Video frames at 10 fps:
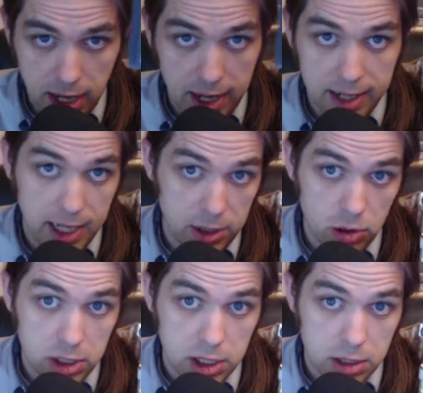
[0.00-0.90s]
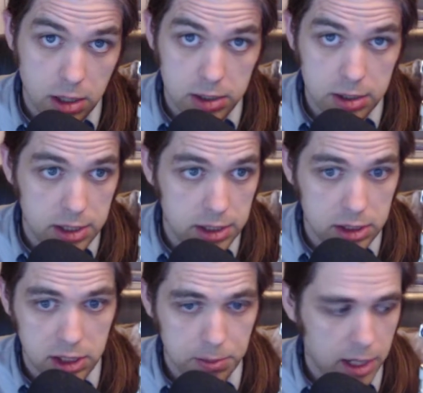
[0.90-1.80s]
I looked at the cards on
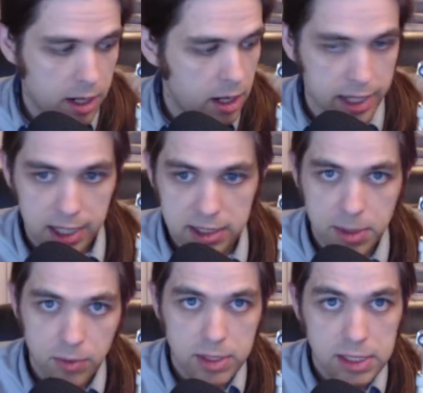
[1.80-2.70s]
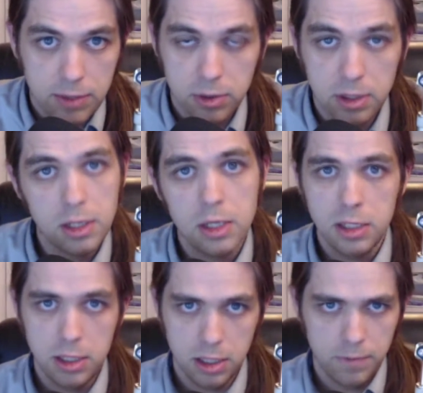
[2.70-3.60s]
TCG Player. I got some of the ones that were
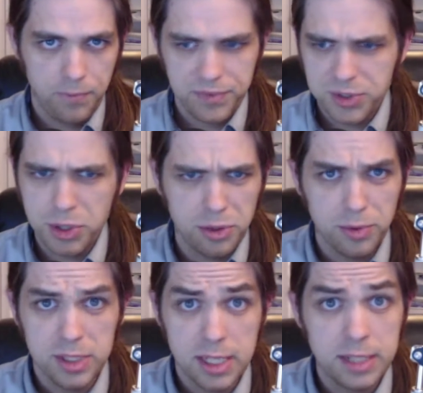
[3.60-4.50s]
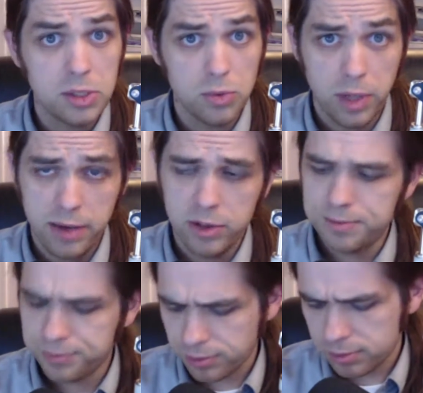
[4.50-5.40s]
2 to 3 cents or whatever.
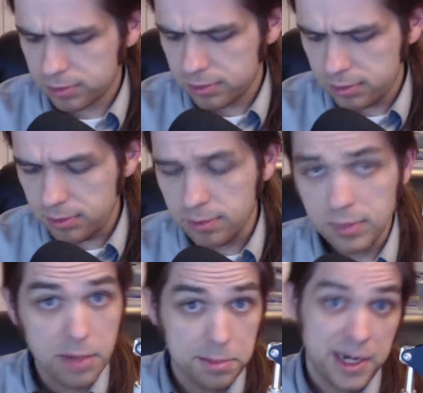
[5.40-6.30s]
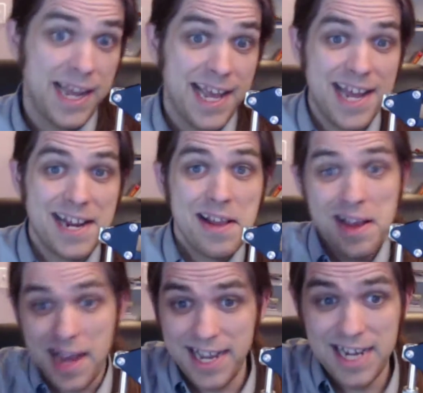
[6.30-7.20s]
But I
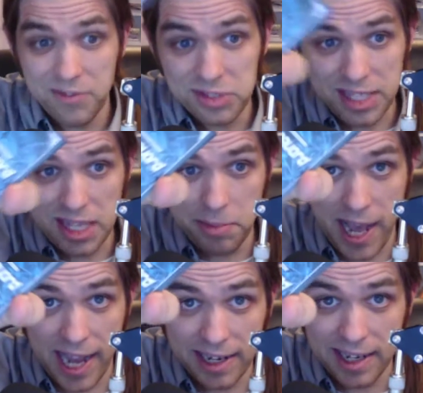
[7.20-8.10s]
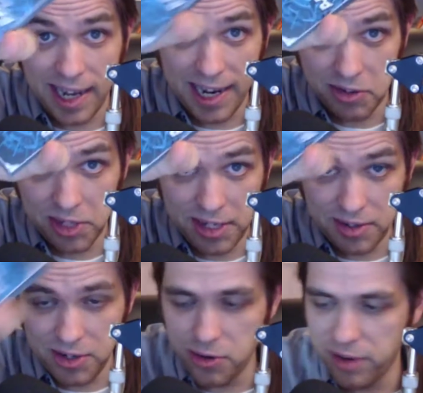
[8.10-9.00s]
had never seen the back. I only
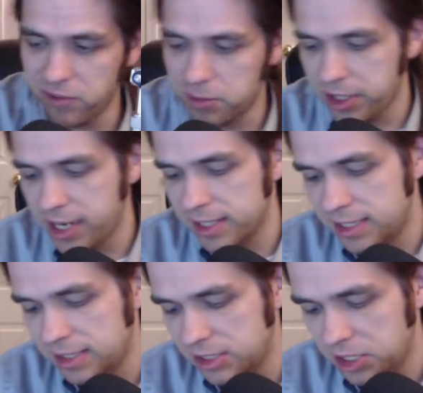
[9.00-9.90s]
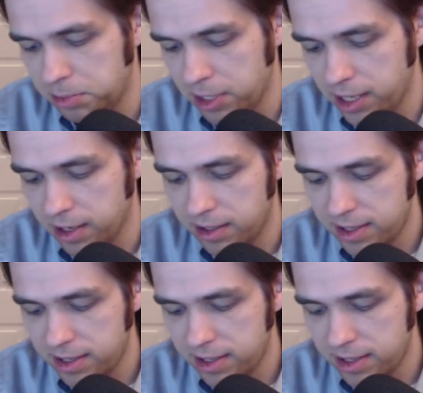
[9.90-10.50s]
knew it from looking at TCG Player.